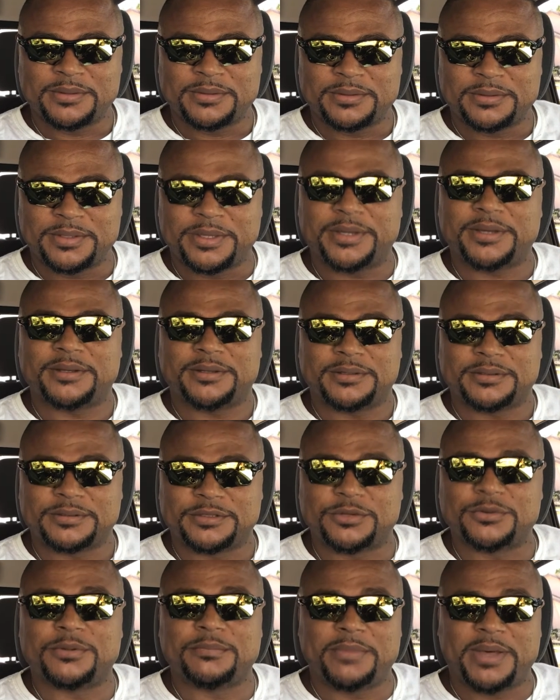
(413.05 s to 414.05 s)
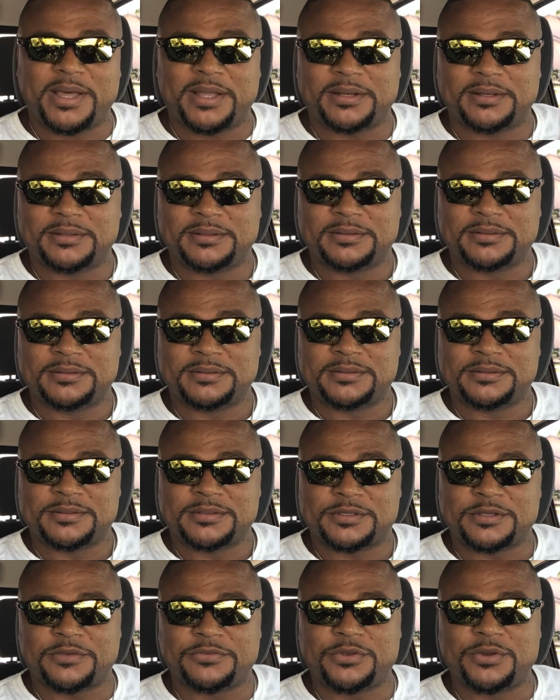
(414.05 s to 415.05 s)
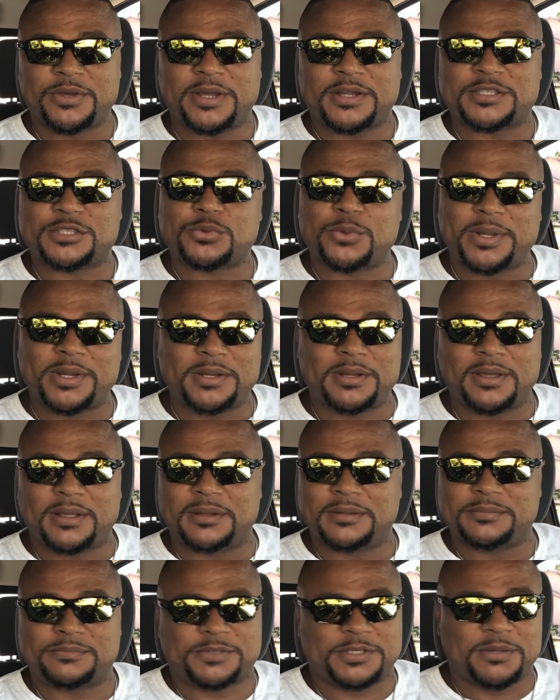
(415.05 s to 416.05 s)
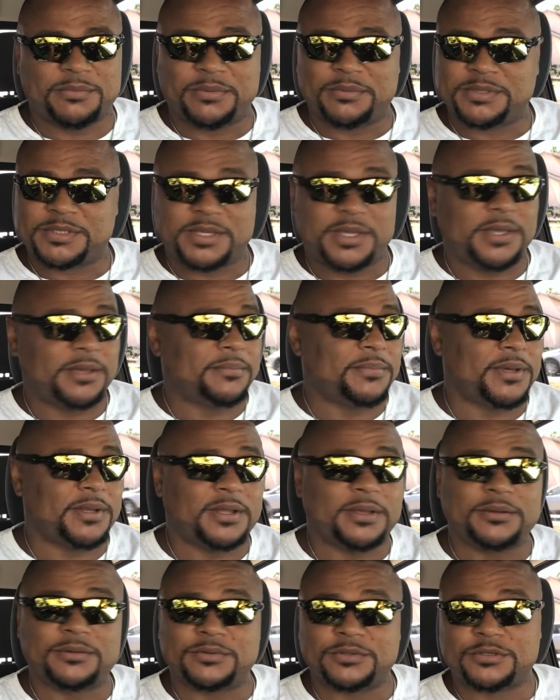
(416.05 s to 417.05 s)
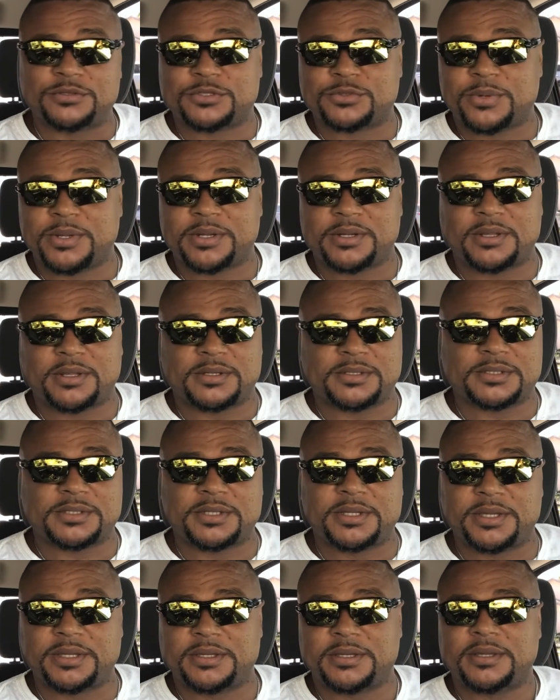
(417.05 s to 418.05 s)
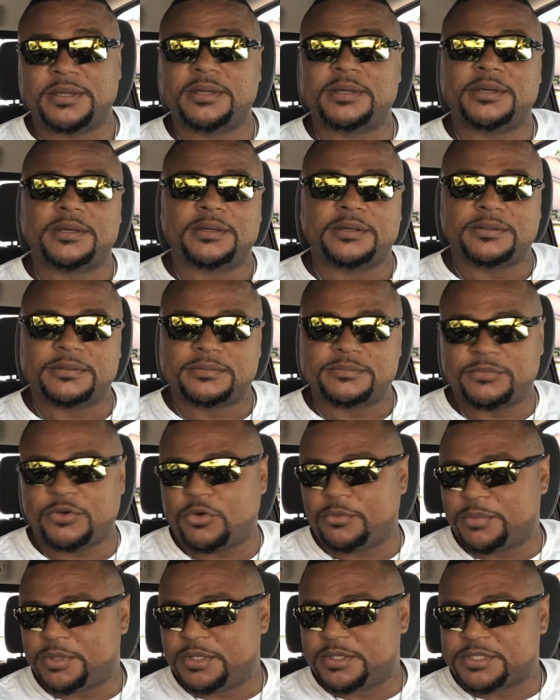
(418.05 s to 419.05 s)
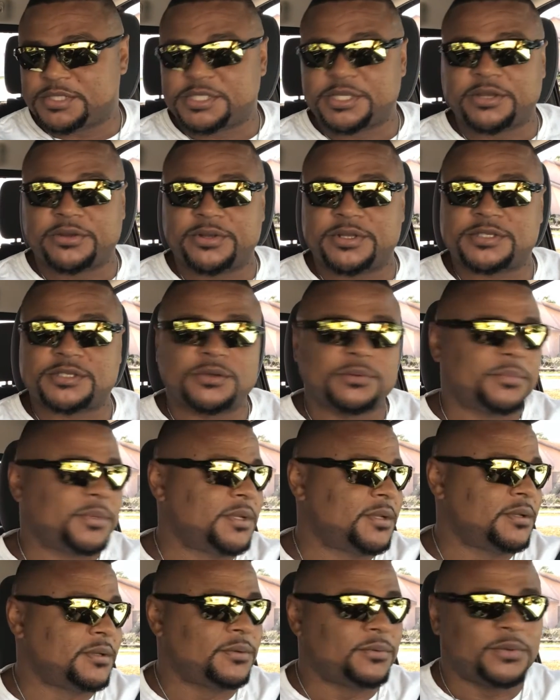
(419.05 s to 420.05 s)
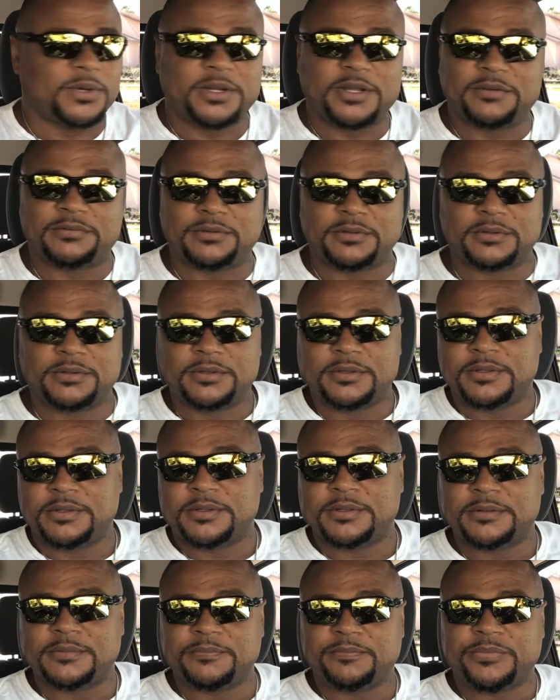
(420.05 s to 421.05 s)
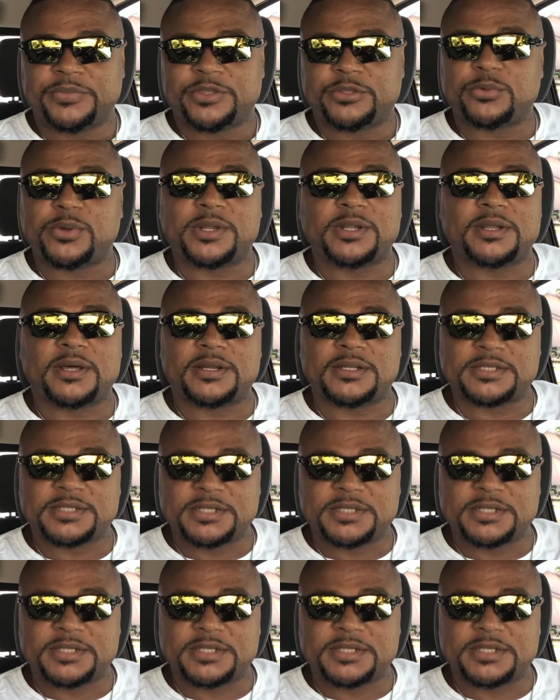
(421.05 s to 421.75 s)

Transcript: Yeah, do the math. So if you got a $20, some people say, hey man, I only do $20 a day. I'm on my little cigarettes or my little whatever. $20